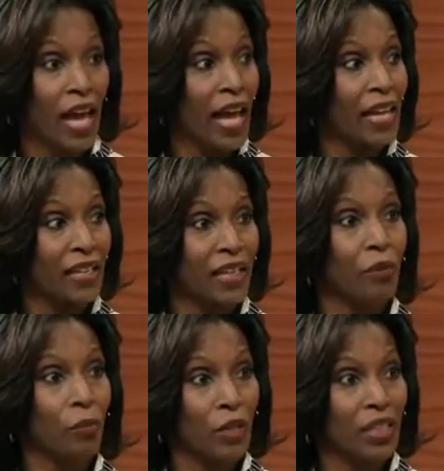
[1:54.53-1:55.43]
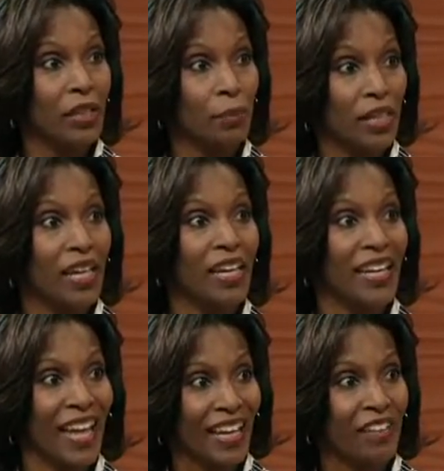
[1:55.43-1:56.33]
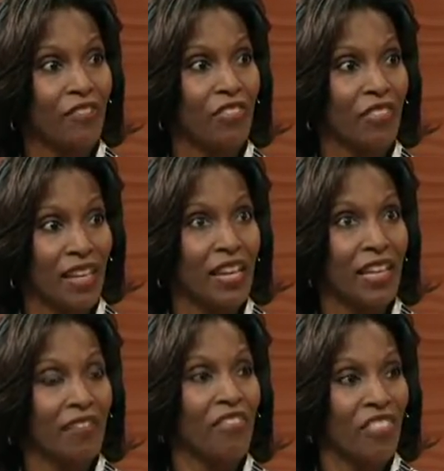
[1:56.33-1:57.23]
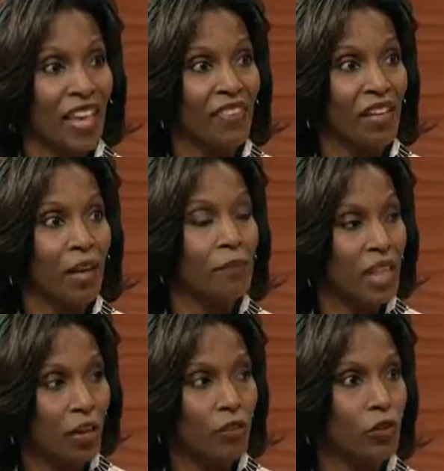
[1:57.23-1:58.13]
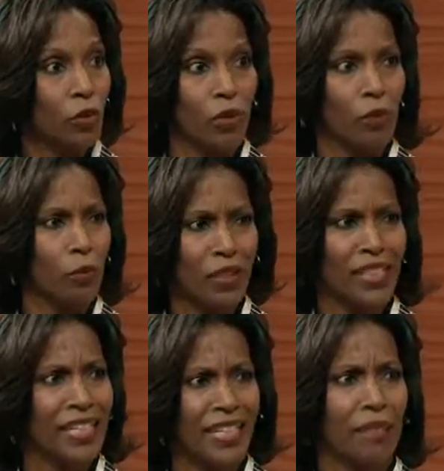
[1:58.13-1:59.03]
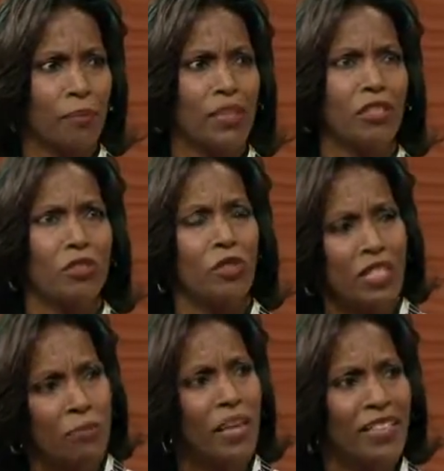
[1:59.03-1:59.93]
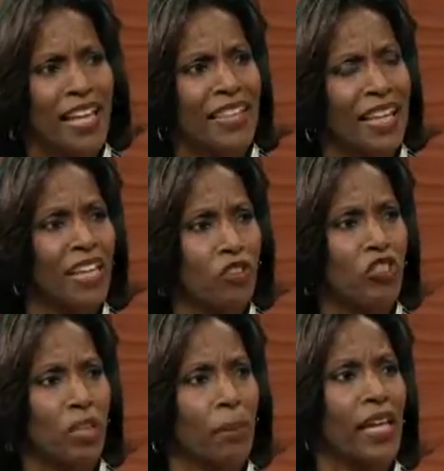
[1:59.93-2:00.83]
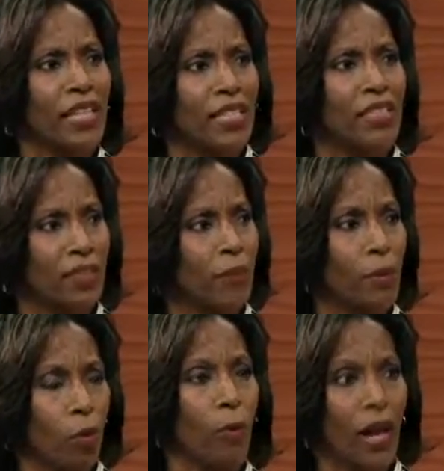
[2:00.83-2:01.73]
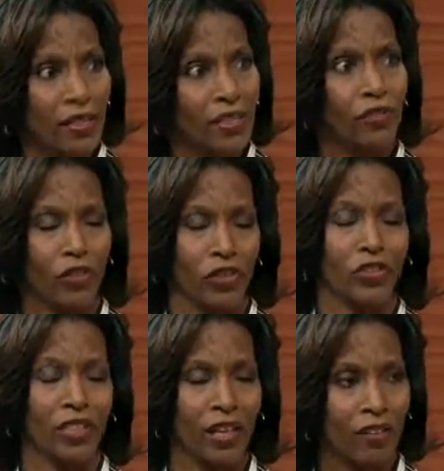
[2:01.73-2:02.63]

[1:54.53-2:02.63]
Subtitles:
And it can really be a negative thing that comes out of you that really can, you need to take that energy and make it into something more positive for yourself.